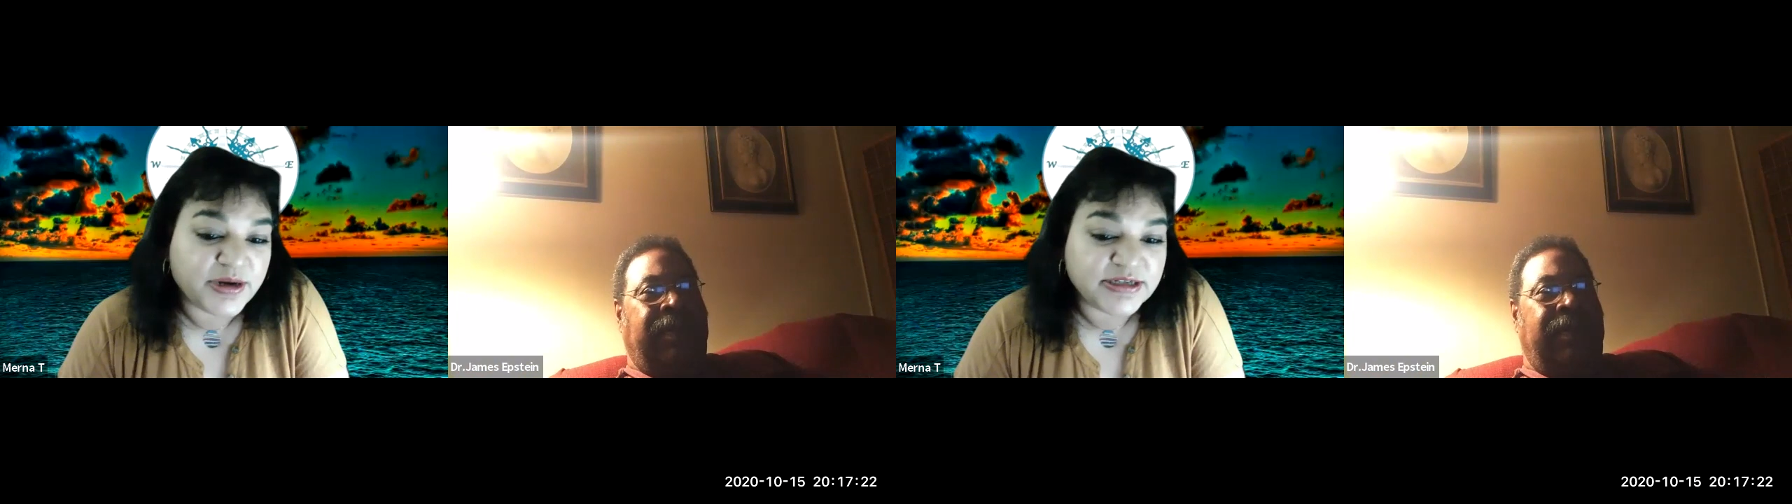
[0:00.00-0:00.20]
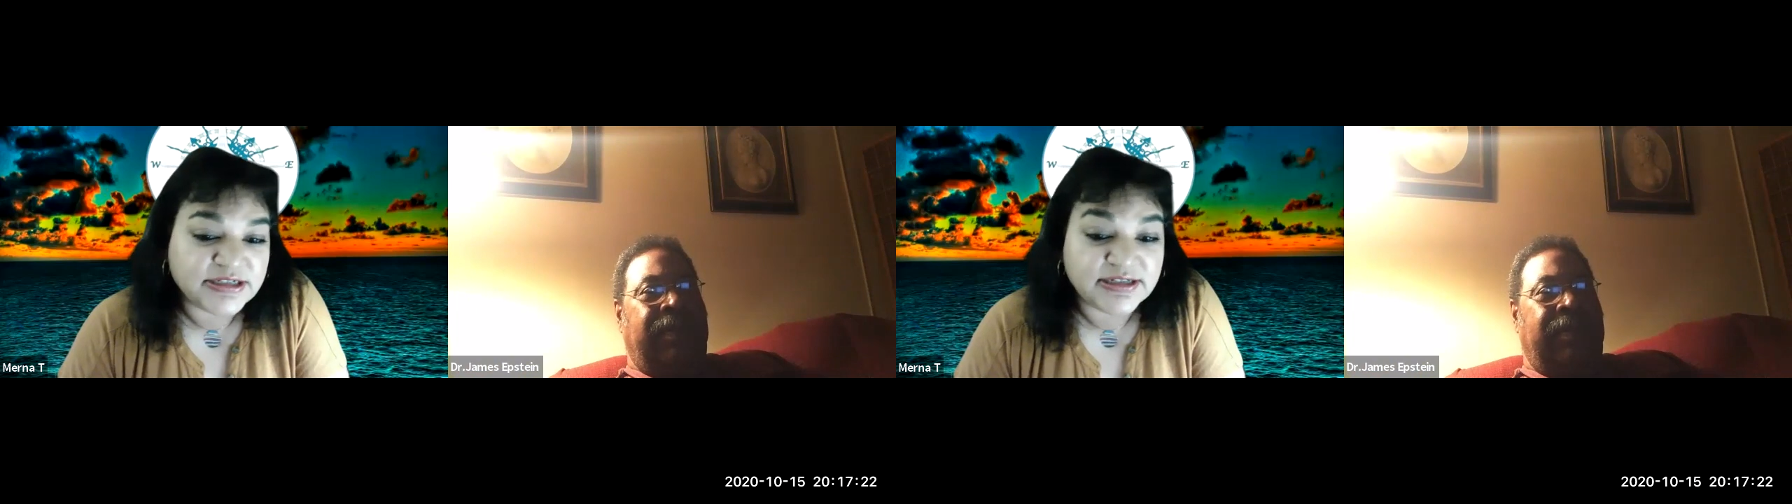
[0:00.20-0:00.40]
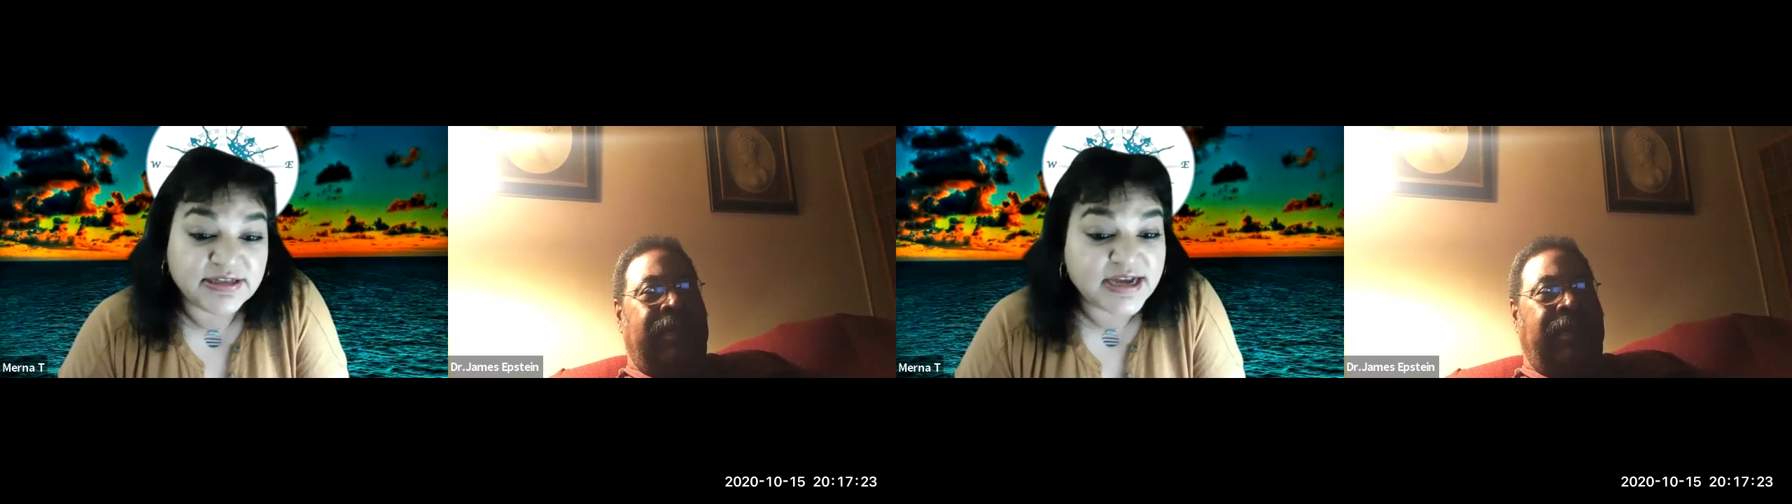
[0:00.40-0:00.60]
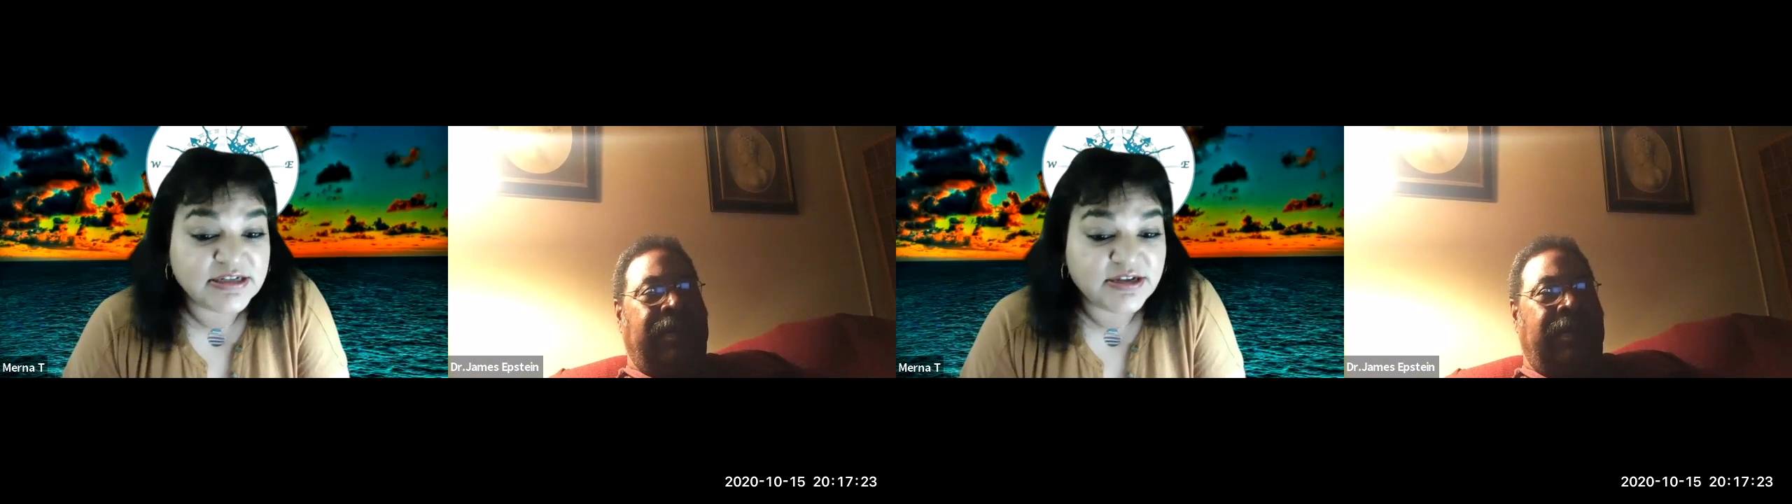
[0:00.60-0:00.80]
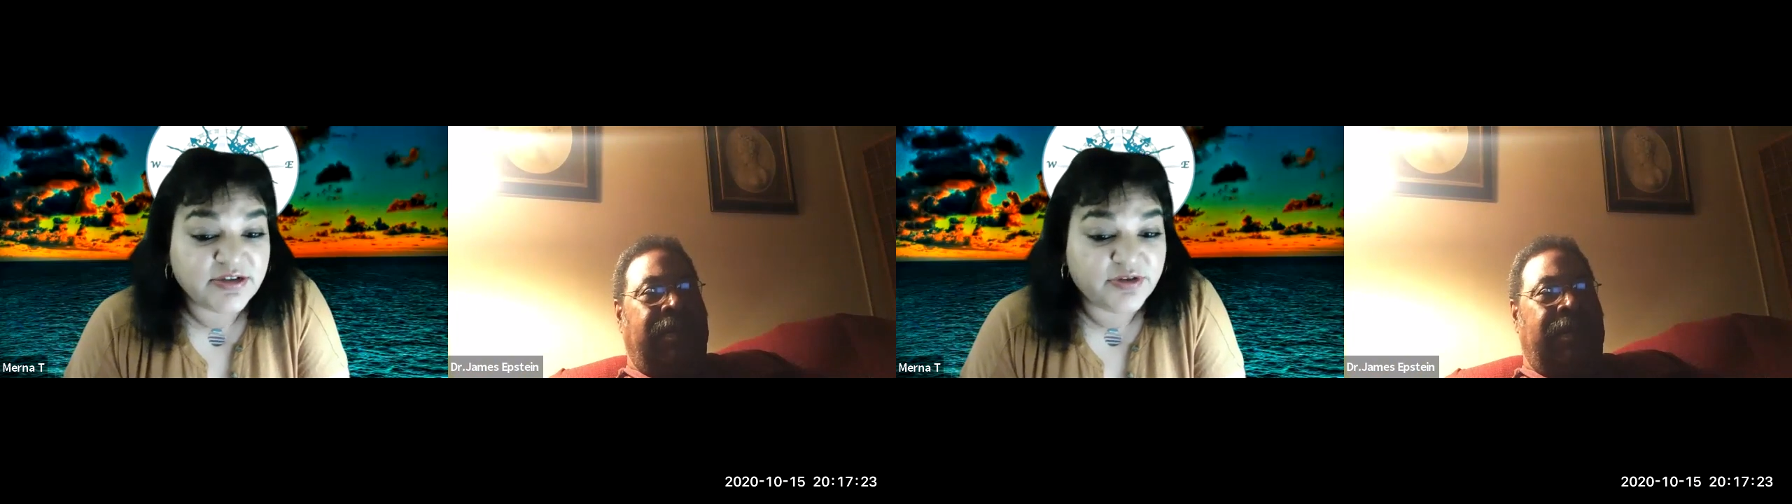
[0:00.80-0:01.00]
And there's
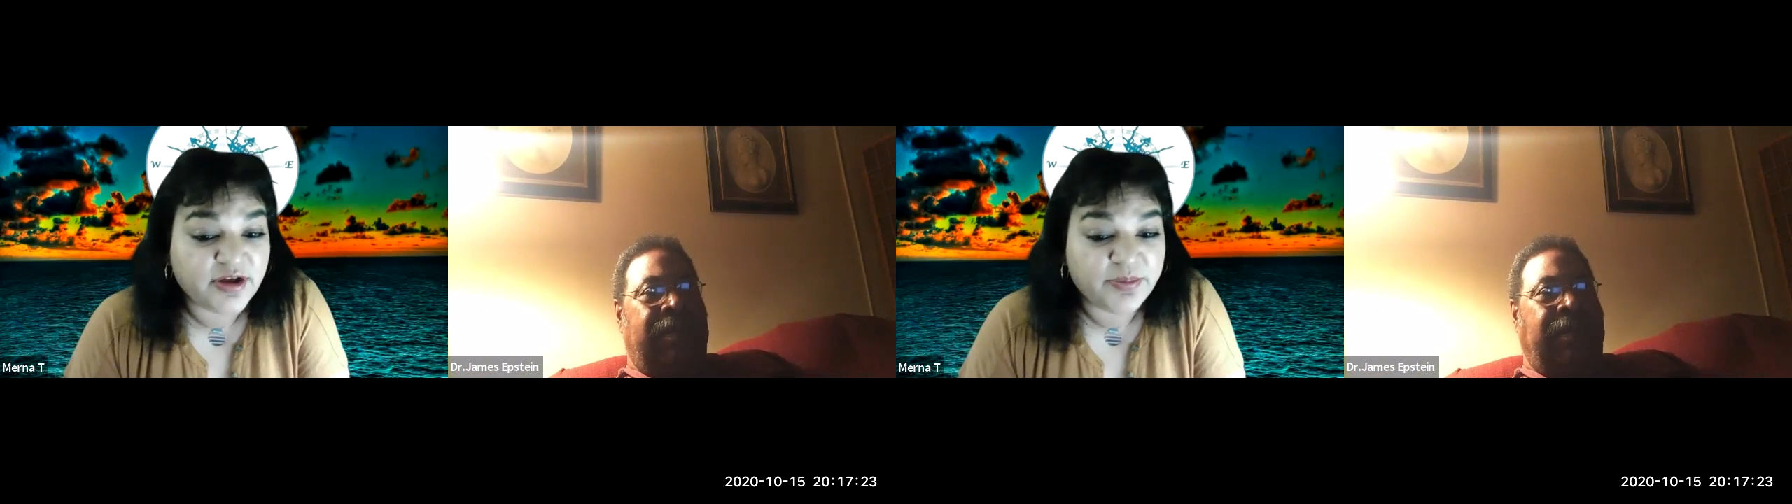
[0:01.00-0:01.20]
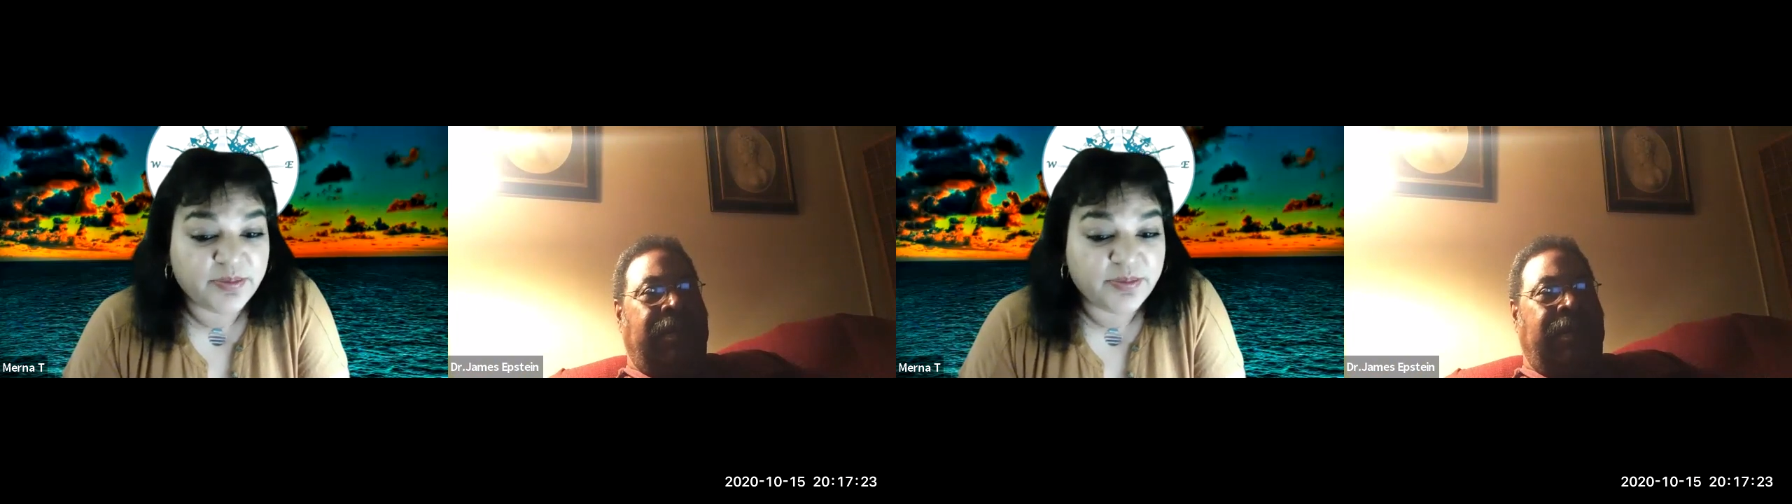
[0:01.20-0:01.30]
actually a